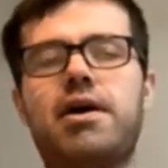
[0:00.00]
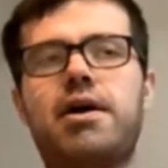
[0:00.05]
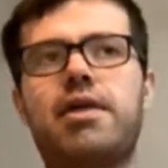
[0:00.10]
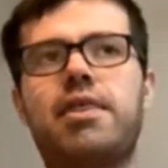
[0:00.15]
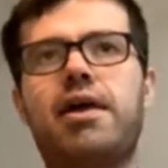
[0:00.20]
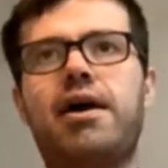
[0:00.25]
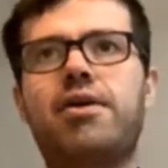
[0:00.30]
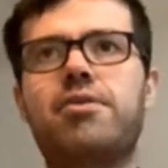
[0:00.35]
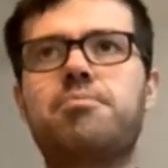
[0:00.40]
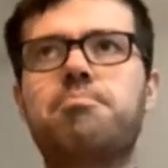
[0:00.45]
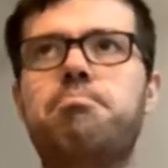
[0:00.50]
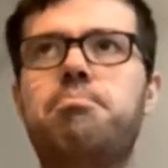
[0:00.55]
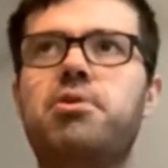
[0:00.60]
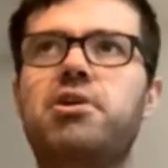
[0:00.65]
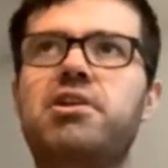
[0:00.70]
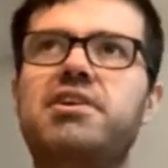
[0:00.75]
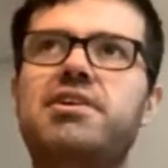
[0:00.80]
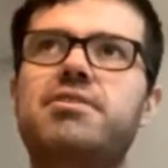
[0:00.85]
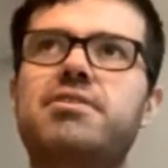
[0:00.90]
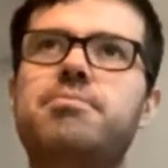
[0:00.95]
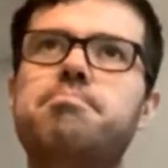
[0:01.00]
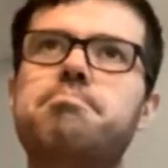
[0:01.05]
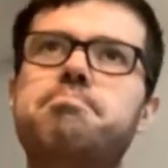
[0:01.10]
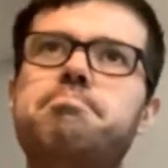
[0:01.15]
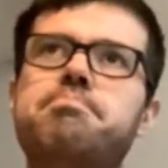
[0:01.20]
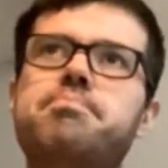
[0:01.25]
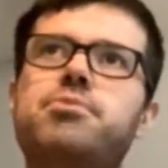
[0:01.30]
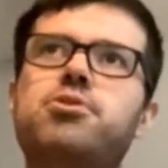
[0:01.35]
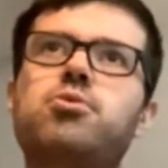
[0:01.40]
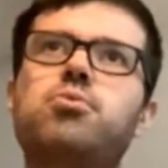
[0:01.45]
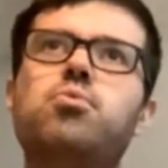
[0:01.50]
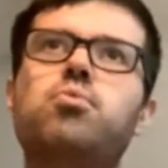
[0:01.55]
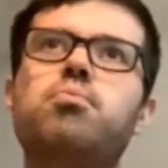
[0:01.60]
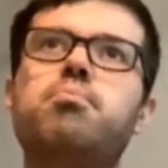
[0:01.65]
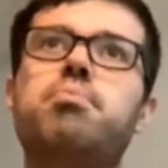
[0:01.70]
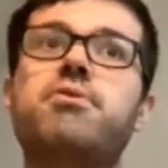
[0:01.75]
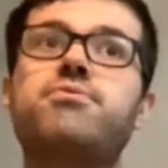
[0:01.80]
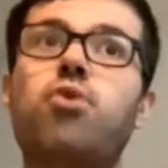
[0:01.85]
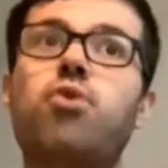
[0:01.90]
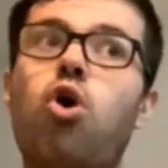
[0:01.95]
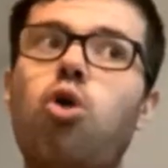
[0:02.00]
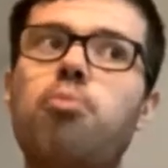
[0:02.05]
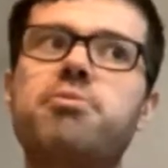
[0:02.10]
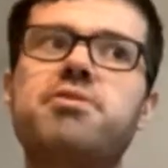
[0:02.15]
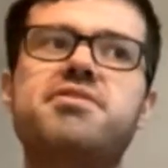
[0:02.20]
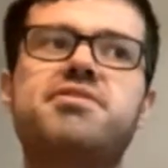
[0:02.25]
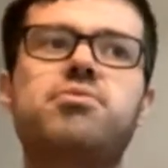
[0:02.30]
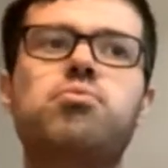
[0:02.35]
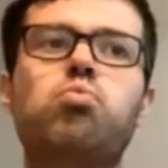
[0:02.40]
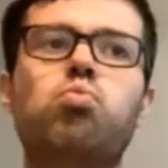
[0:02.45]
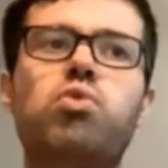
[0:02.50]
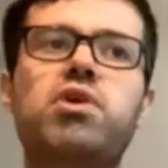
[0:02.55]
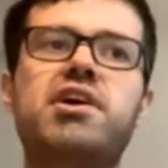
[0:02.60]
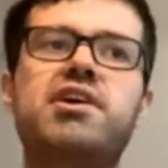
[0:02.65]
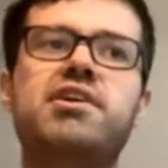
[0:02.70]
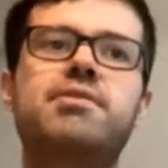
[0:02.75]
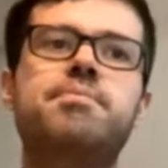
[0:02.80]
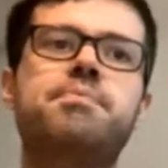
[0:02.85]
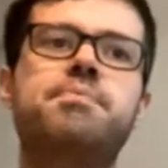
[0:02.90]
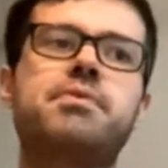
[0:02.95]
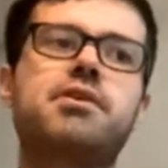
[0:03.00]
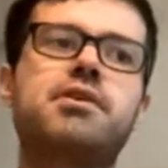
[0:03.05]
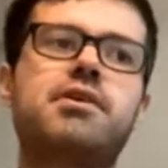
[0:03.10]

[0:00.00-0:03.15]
that brilliant performance and win,